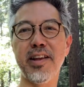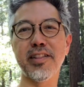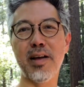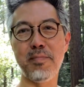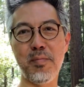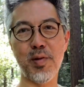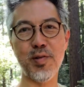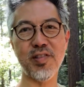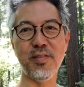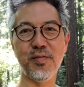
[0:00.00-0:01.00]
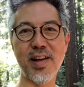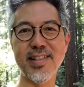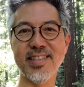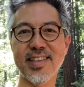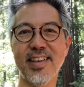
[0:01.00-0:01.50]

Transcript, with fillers: Club members and friends.